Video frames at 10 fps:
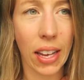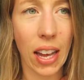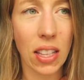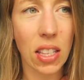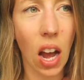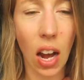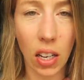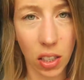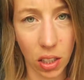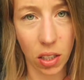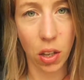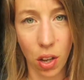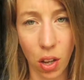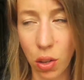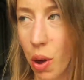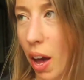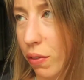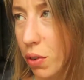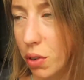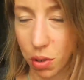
against acne. You have,